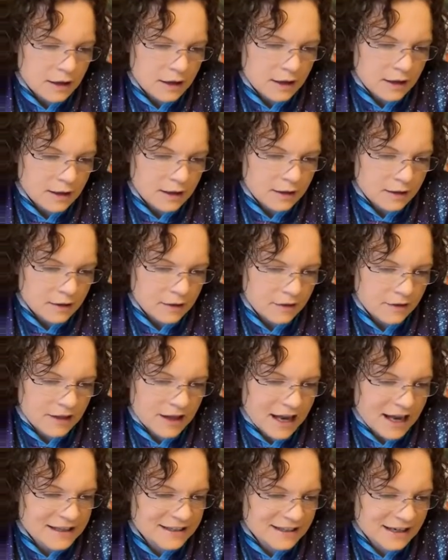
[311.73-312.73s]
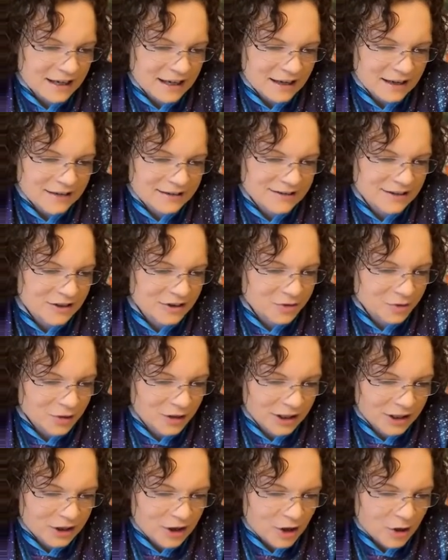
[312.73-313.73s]
The idea is there's really
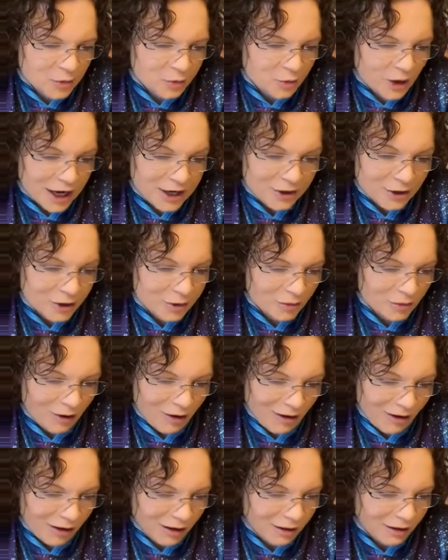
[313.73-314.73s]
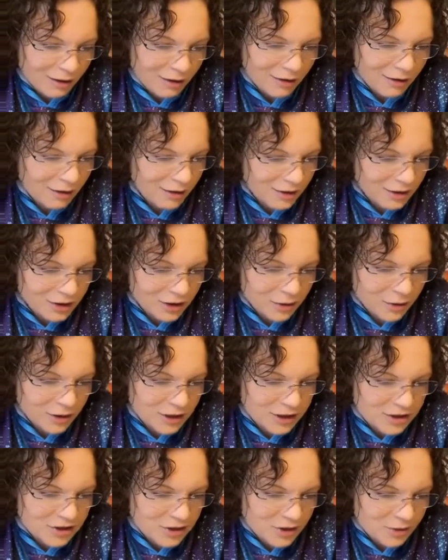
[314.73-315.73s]
no right or wrong you can do,
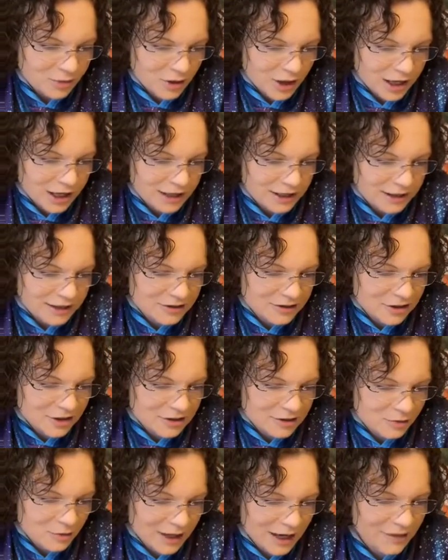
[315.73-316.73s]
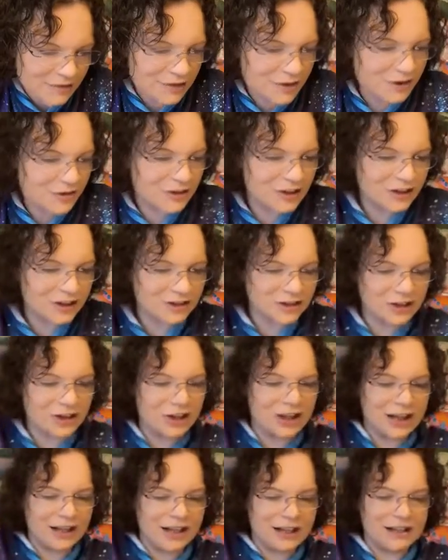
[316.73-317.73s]
right? It's just whatever feels good
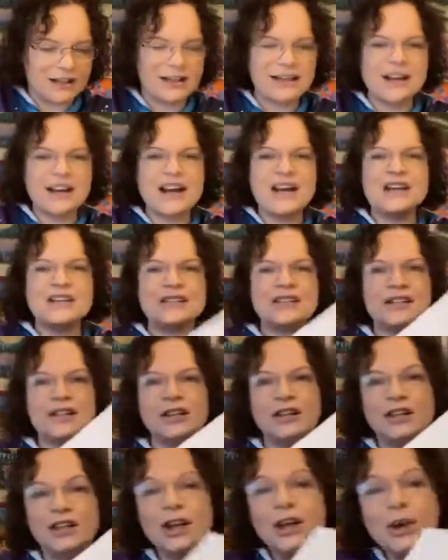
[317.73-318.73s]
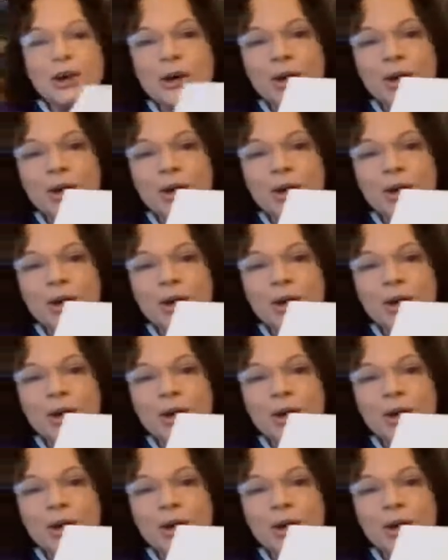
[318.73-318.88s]
to you and